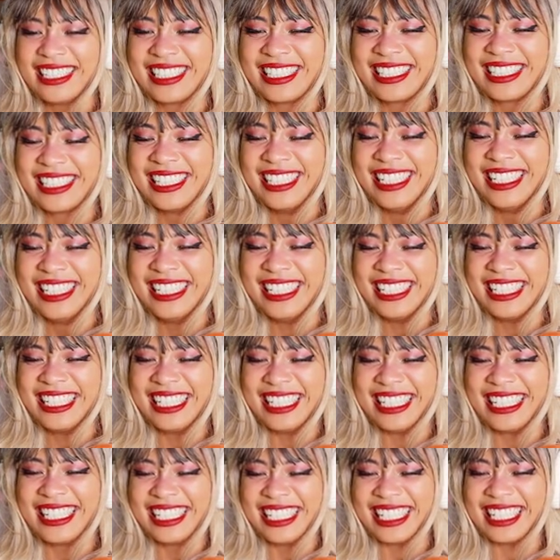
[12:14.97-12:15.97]
even know how
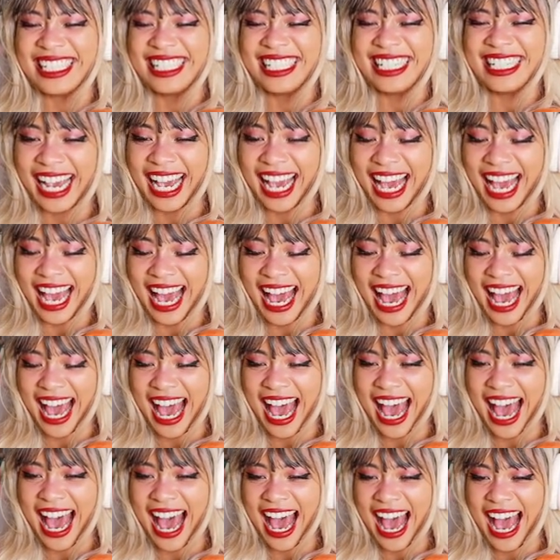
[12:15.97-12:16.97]
to do the
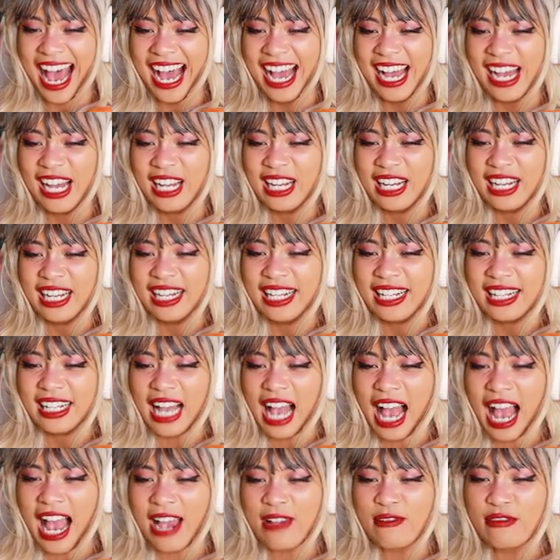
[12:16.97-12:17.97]
job. I think.
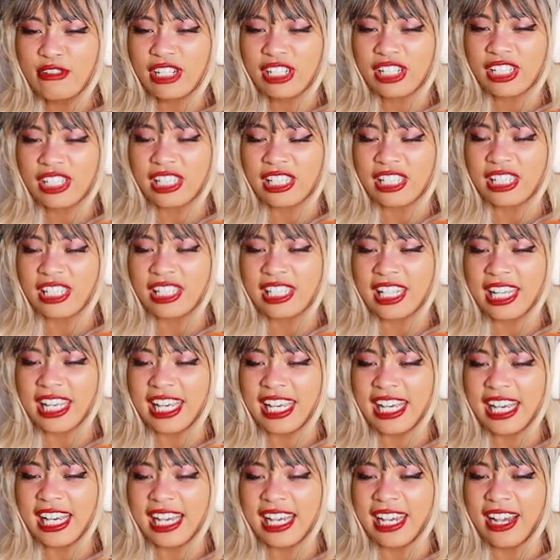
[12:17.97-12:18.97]
I'm just
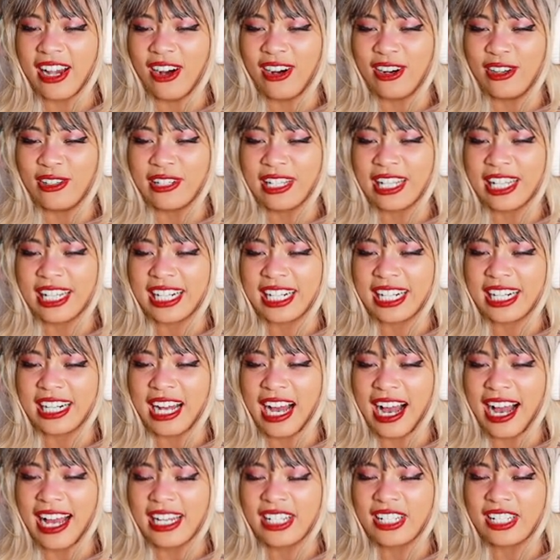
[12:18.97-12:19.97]
the CEO here.
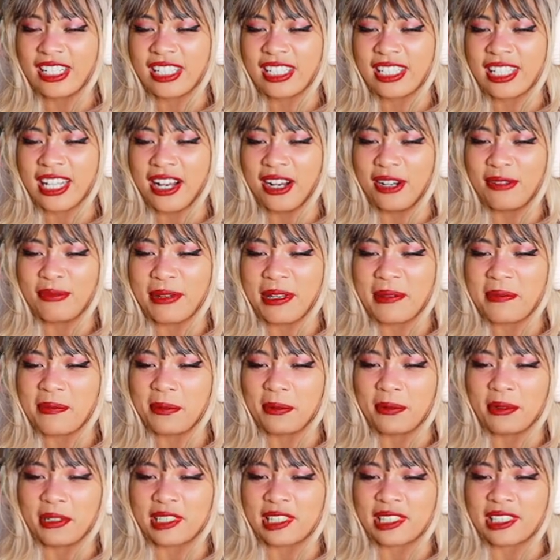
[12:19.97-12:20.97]
I just tell
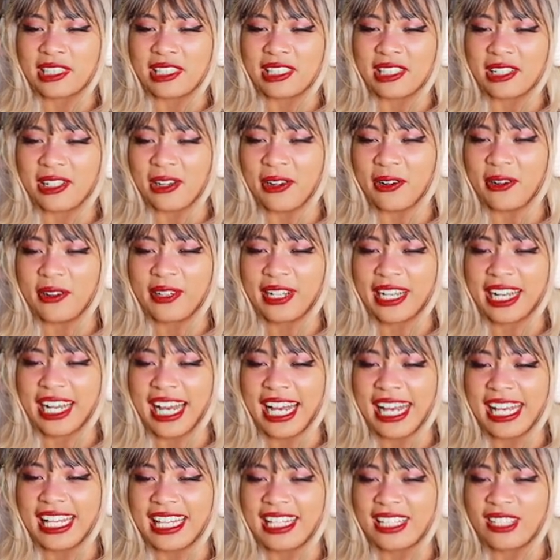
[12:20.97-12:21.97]
people what to do,
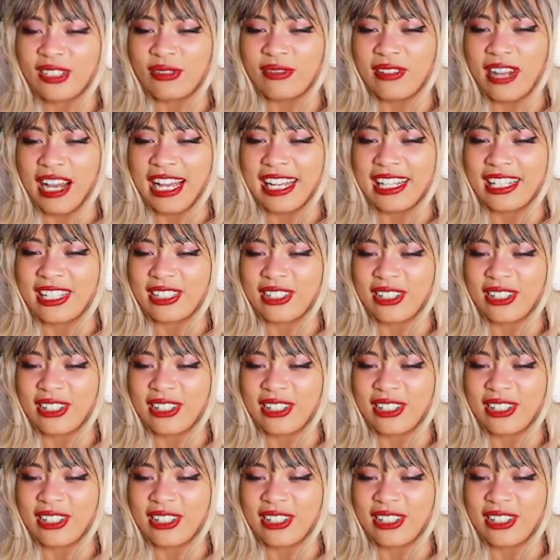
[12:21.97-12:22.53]
okay? That's my